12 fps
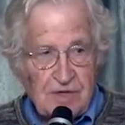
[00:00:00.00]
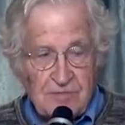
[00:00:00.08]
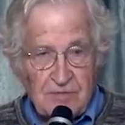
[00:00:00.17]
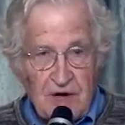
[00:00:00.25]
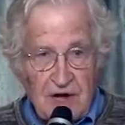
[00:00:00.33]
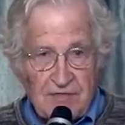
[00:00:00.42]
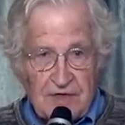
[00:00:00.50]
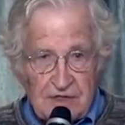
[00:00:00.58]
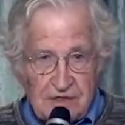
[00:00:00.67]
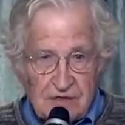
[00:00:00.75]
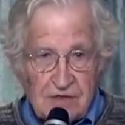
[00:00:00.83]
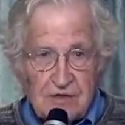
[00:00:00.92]

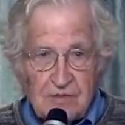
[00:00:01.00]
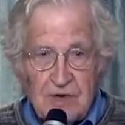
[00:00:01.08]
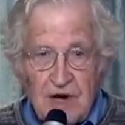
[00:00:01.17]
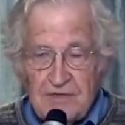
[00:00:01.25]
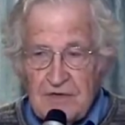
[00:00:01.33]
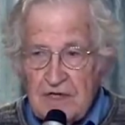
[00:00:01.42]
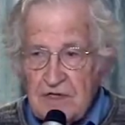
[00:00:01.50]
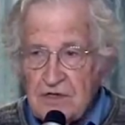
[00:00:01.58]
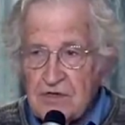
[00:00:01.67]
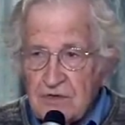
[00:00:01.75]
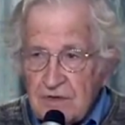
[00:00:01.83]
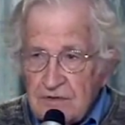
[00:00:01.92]
so-called private
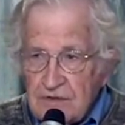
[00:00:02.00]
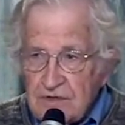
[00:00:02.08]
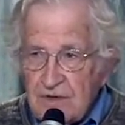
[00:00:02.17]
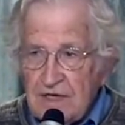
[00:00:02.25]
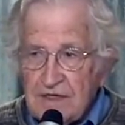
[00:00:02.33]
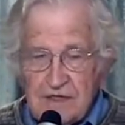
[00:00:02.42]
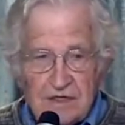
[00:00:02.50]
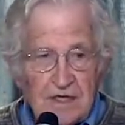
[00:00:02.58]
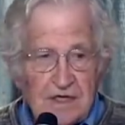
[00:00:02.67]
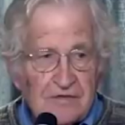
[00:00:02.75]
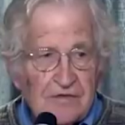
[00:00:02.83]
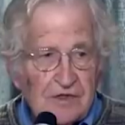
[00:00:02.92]
industry was around there
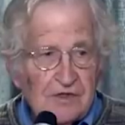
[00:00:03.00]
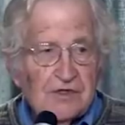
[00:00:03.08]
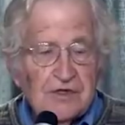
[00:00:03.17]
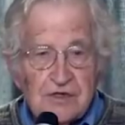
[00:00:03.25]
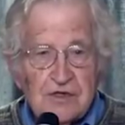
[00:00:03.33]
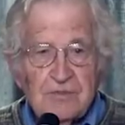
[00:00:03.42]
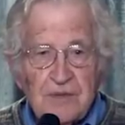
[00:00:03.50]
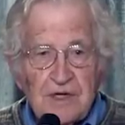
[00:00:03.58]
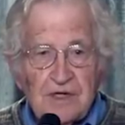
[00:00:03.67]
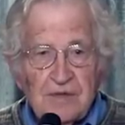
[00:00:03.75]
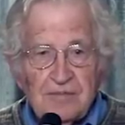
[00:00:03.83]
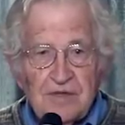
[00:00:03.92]
like vultures to
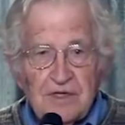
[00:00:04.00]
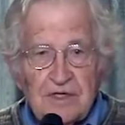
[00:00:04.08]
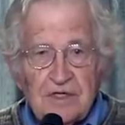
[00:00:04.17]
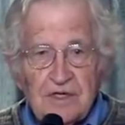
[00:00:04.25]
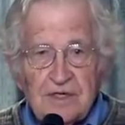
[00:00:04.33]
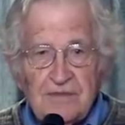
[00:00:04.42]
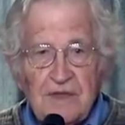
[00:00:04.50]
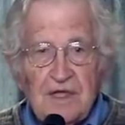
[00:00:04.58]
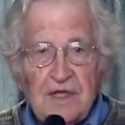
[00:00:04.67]
pick up the